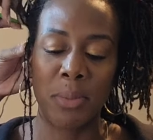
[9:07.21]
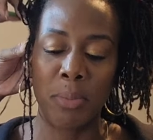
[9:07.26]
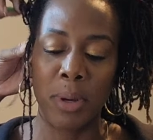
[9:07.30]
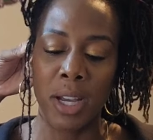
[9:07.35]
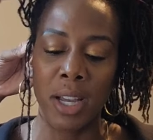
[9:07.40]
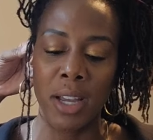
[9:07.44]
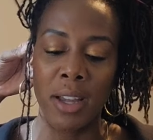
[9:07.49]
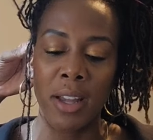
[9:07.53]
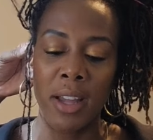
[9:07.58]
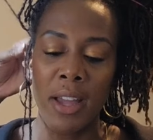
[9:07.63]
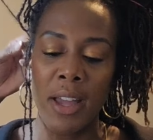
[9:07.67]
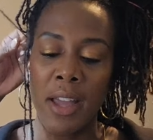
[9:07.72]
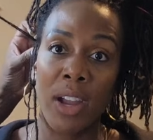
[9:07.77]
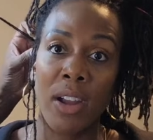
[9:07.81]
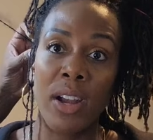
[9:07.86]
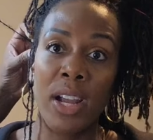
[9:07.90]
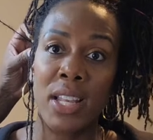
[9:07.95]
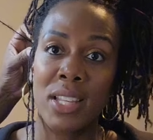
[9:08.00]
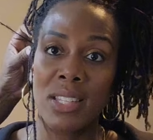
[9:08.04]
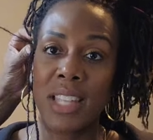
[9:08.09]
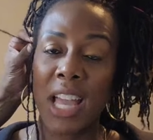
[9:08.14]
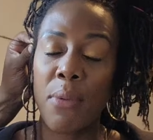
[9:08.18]
But there
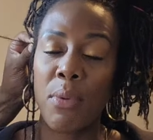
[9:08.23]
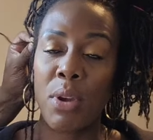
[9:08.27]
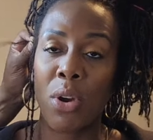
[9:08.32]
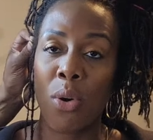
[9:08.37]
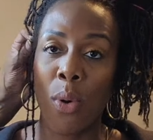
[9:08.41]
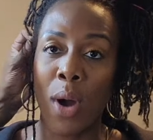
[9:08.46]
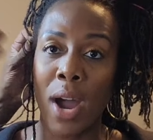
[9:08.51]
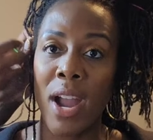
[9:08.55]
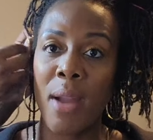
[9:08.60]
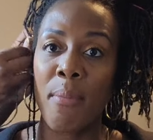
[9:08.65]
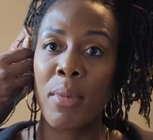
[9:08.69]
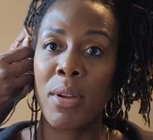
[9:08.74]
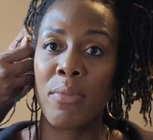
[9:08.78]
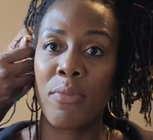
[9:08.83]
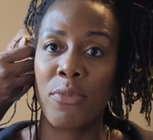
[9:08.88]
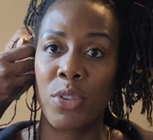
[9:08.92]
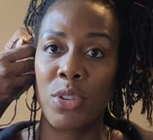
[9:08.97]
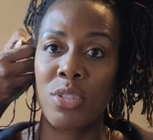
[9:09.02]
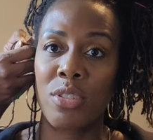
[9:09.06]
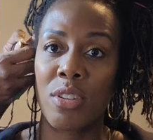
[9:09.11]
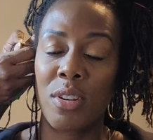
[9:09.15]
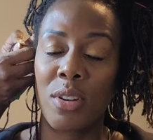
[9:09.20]
is that requirement
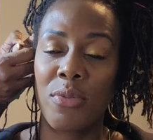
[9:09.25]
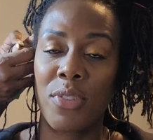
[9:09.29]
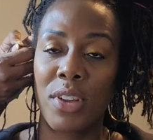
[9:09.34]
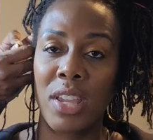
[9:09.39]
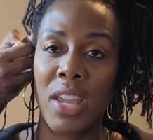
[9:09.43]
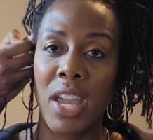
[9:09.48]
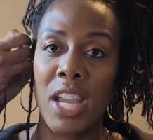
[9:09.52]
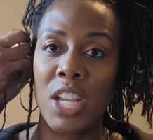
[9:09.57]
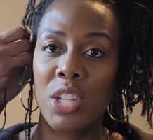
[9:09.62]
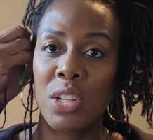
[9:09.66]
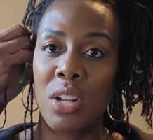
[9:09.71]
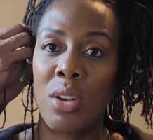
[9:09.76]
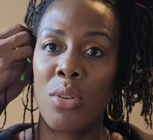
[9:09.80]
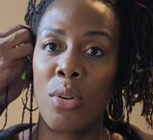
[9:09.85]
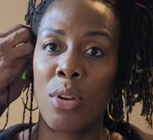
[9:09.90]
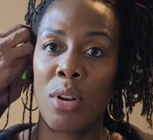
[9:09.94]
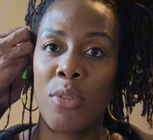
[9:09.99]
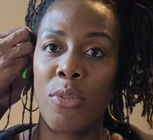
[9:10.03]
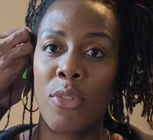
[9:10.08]
for certification in order